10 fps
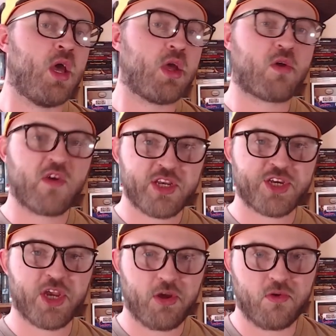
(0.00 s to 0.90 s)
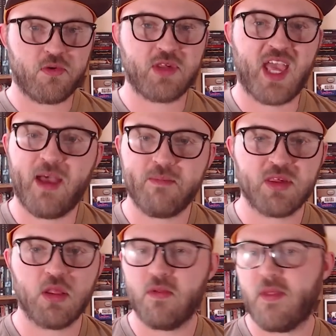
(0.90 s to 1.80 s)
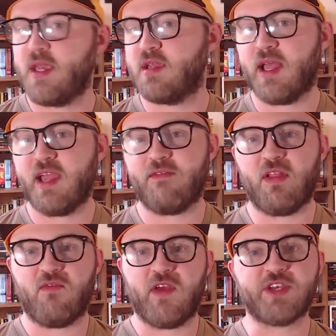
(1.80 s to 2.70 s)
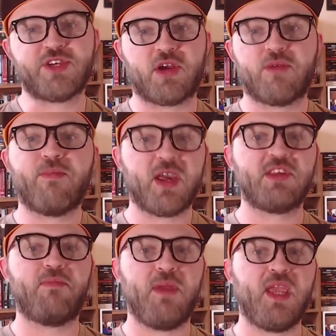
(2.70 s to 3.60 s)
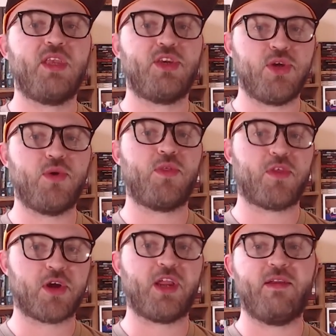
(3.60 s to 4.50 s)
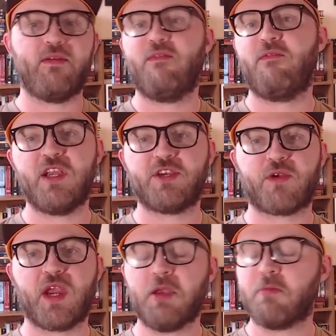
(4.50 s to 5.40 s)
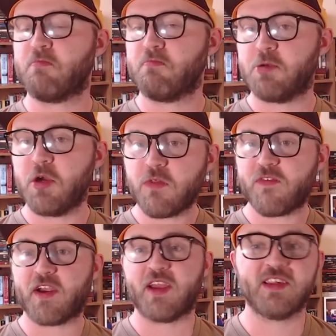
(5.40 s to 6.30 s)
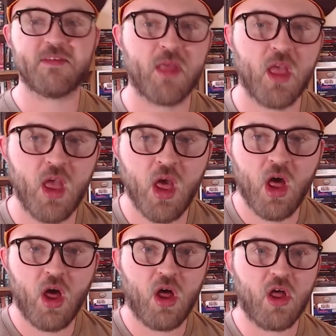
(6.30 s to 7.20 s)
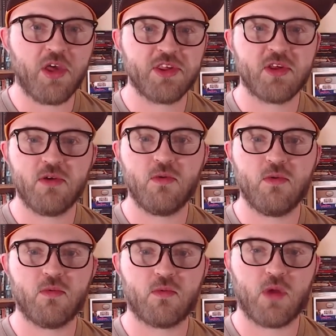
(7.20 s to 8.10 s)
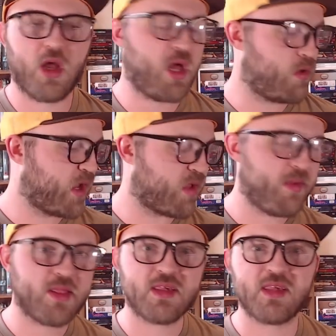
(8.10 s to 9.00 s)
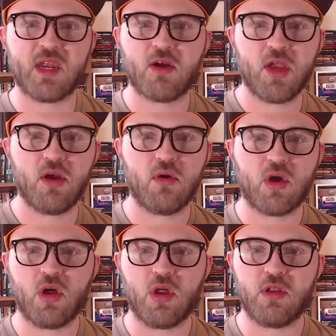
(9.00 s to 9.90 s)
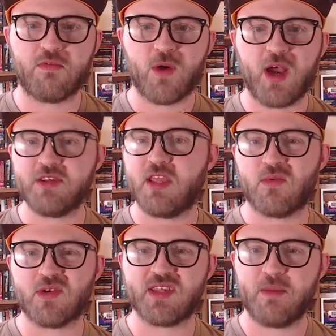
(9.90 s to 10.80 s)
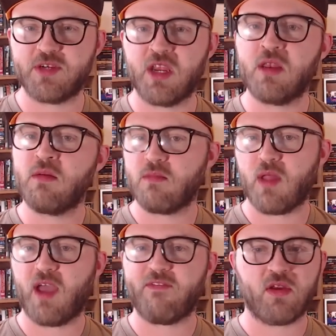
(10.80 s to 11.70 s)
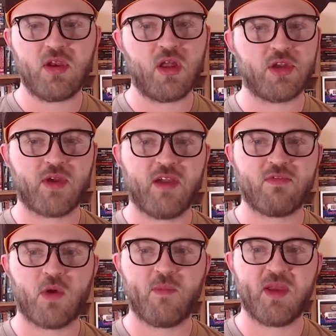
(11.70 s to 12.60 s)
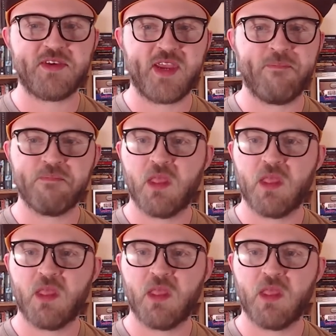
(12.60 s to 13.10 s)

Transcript: Crit Show's Absolutely Delightful Adventure Must Be 2:30, featuring tooth fairies. I'll also recommend the scenario called Frosty Reception. I found it on DriveThruRPG.